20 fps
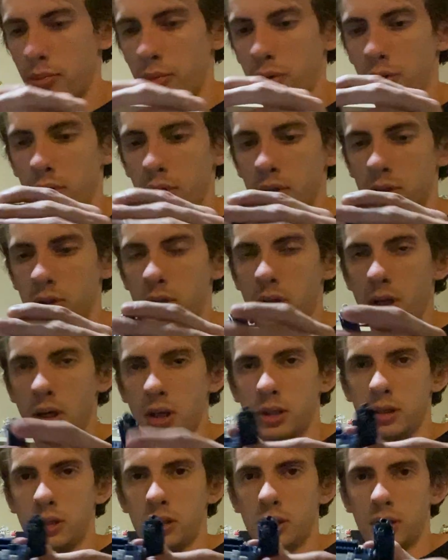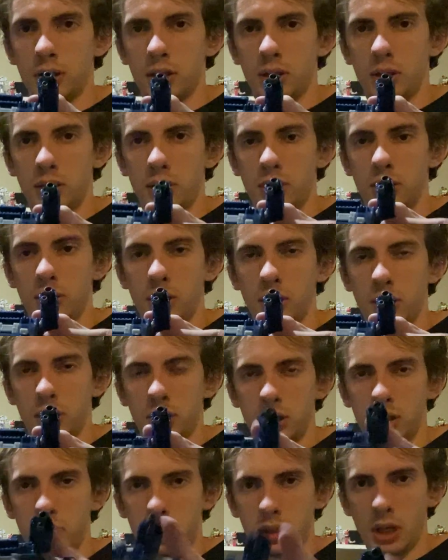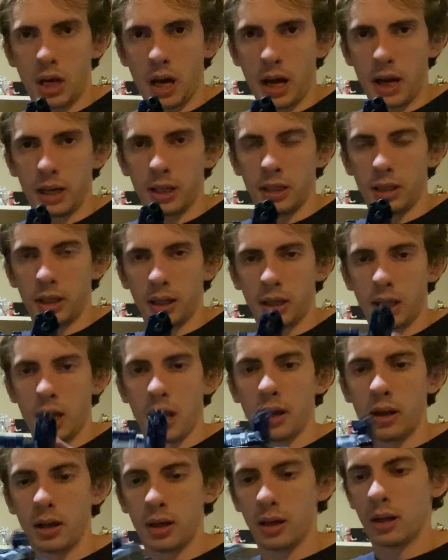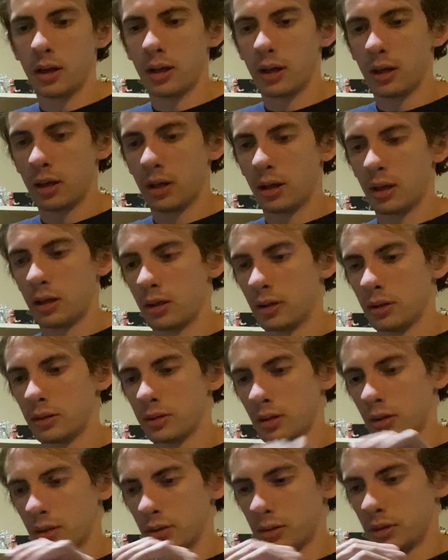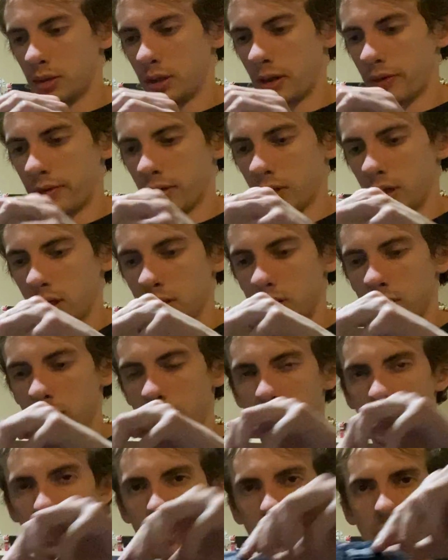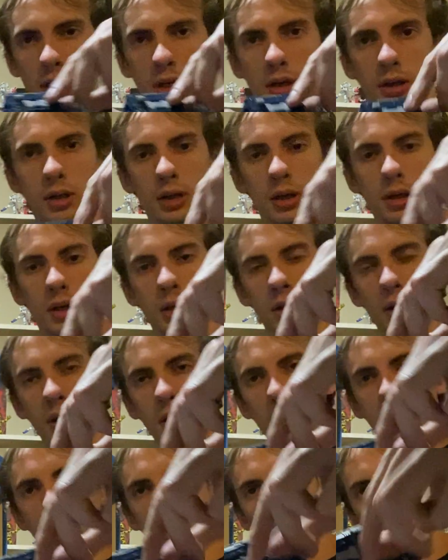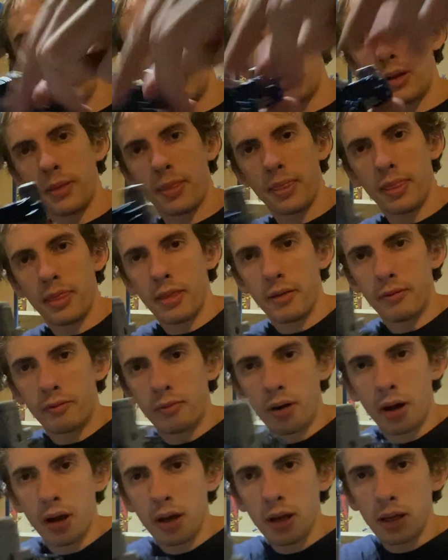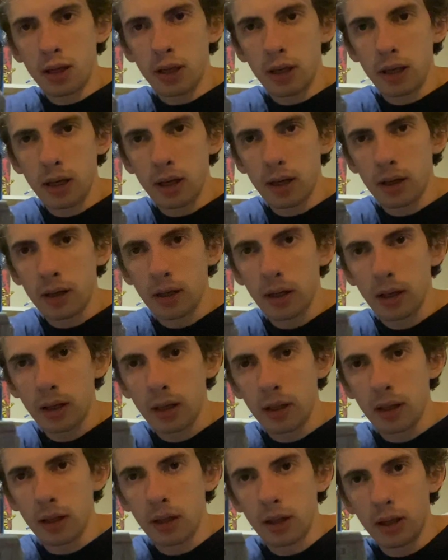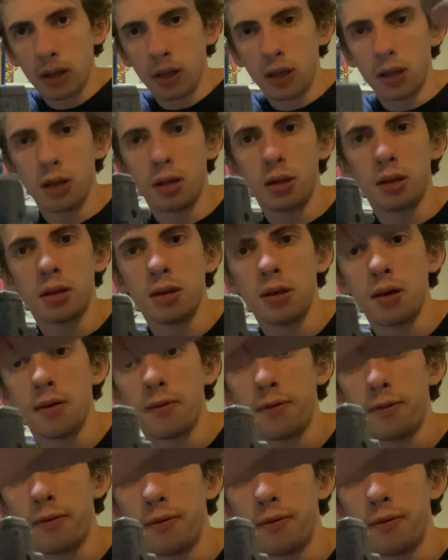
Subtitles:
push this to the side like that. So also not forget something here. Right here, you